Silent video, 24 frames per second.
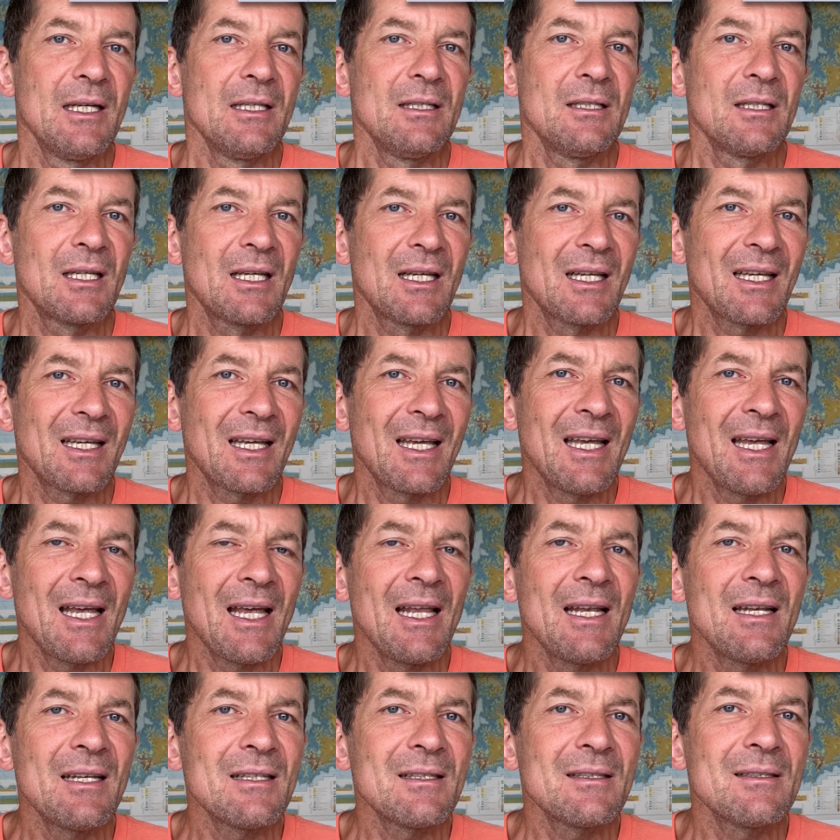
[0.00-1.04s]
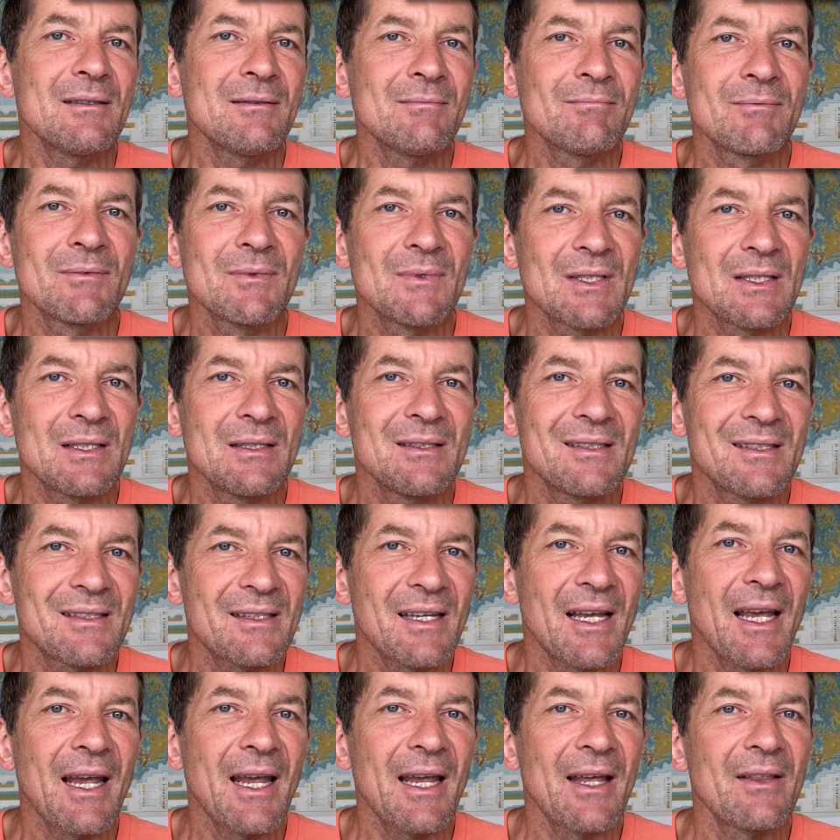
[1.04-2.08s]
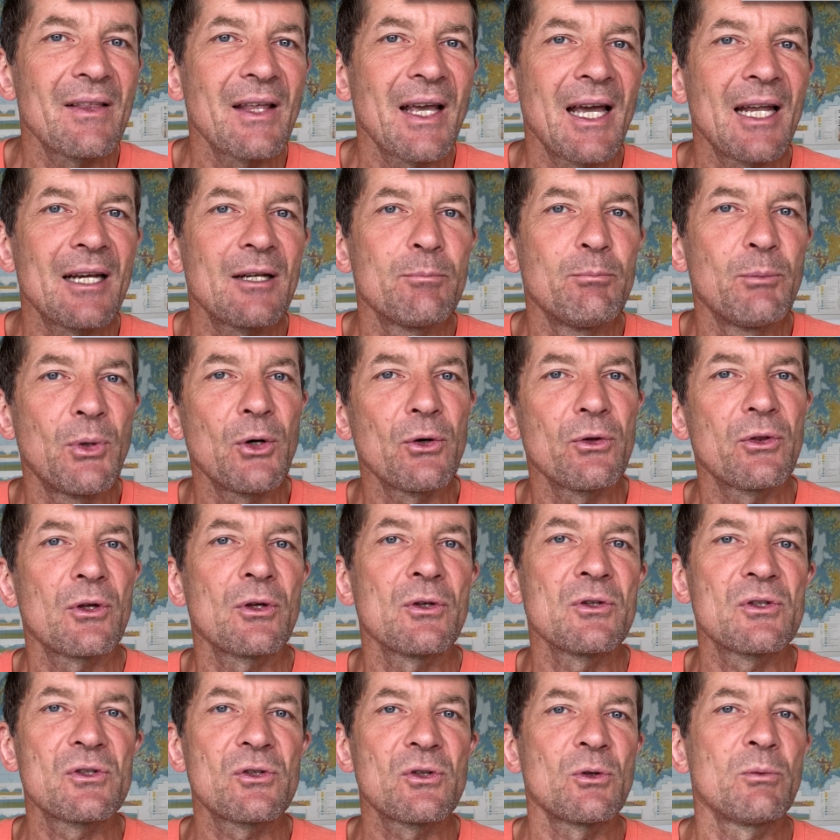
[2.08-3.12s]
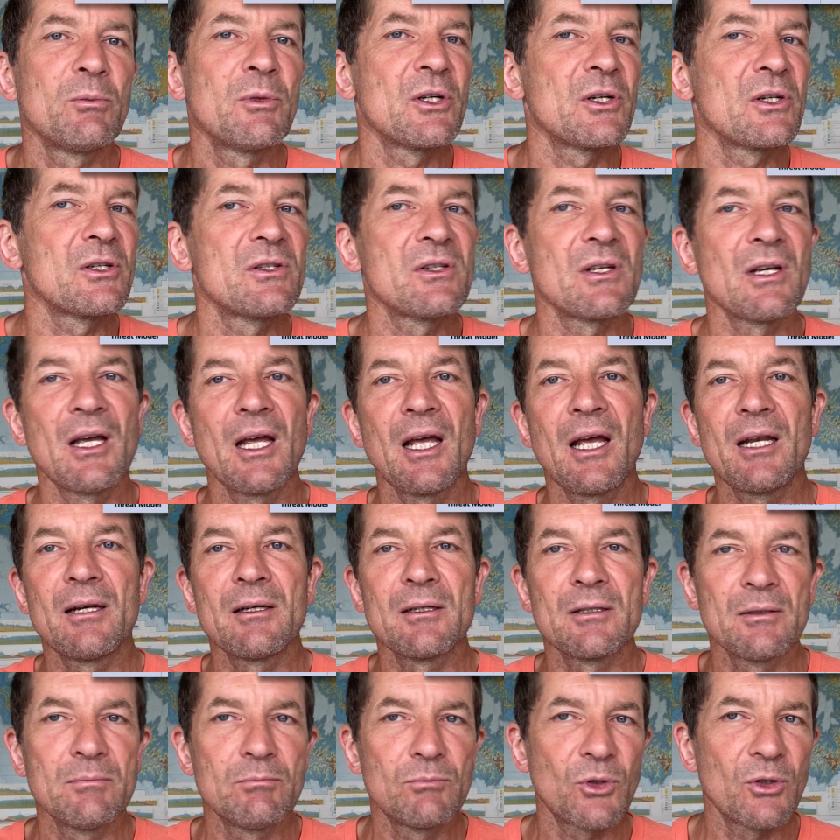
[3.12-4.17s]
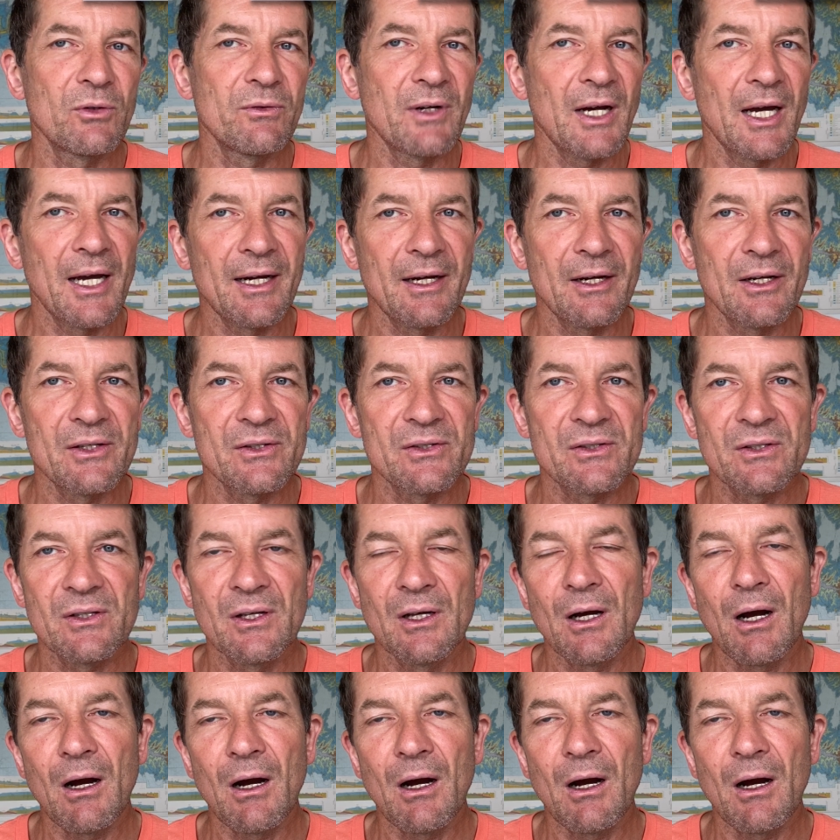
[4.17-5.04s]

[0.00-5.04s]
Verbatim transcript: you can say that both consumers and providers